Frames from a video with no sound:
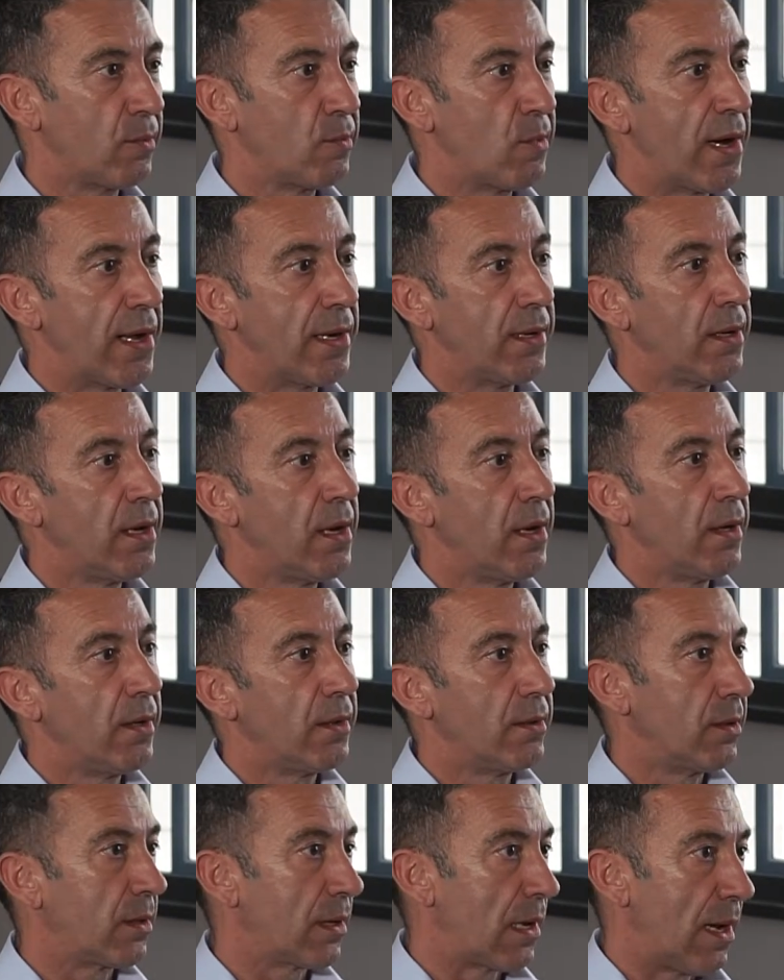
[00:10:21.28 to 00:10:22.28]
when
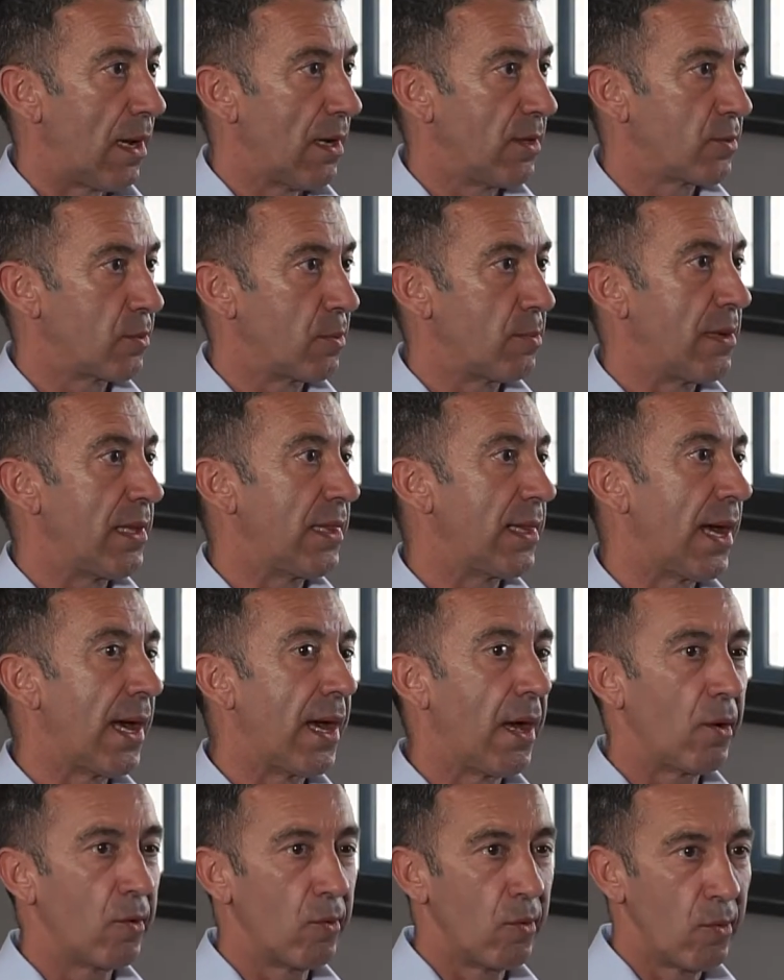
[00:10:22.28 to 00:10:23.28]
the clients would be
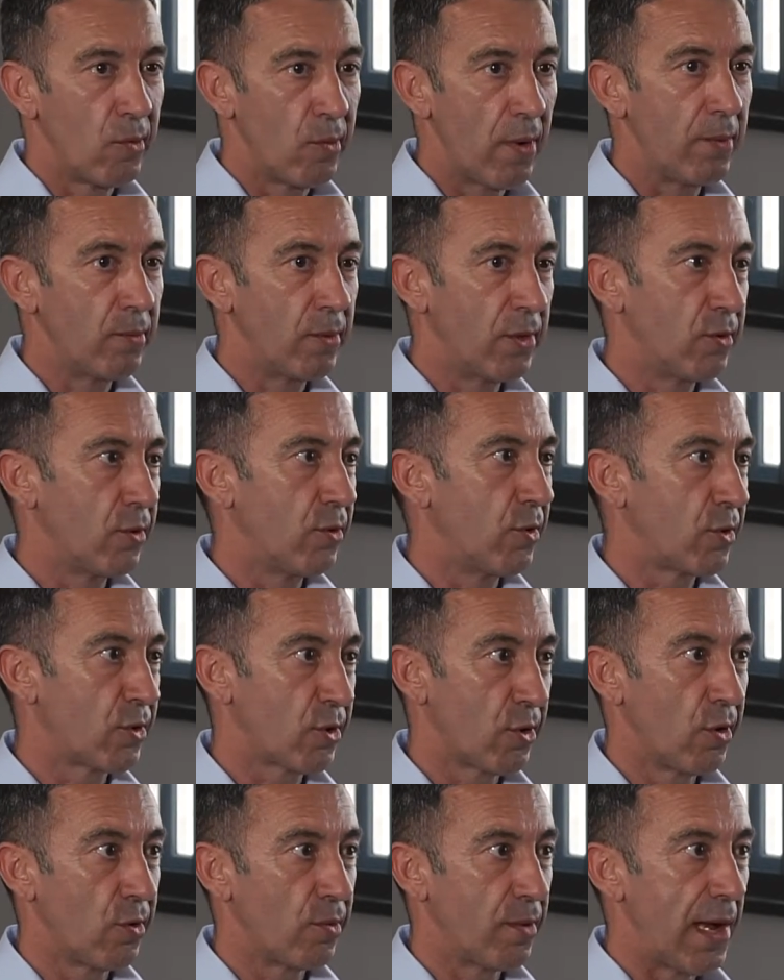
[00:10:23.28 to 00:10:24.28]
there or when we do the
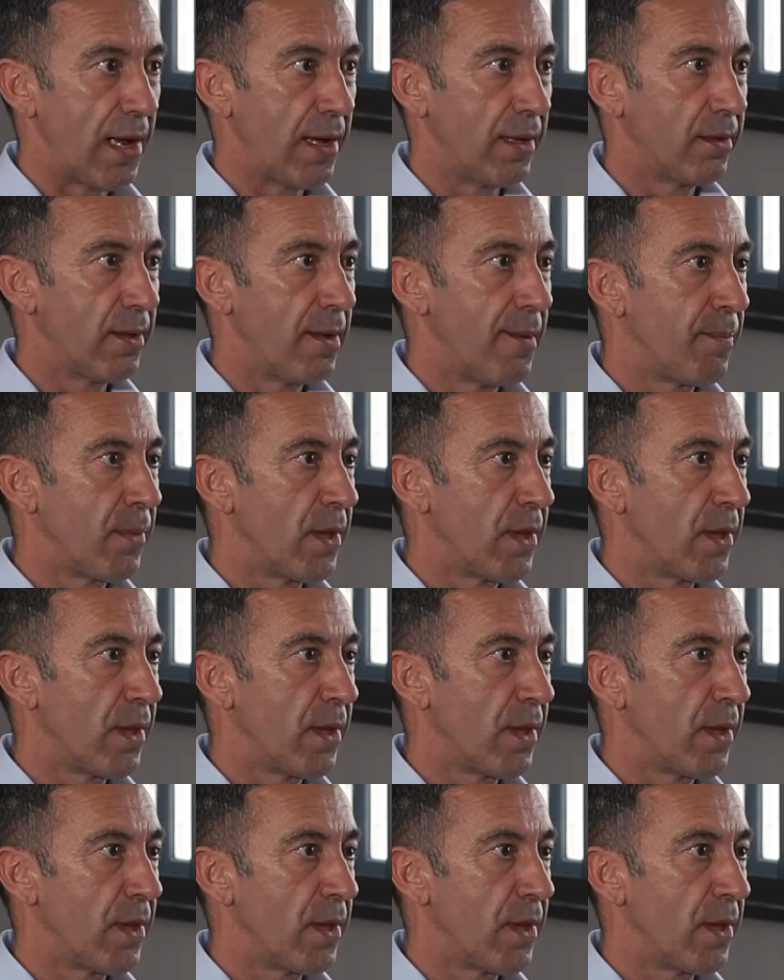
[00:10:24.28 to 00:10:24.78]
show around.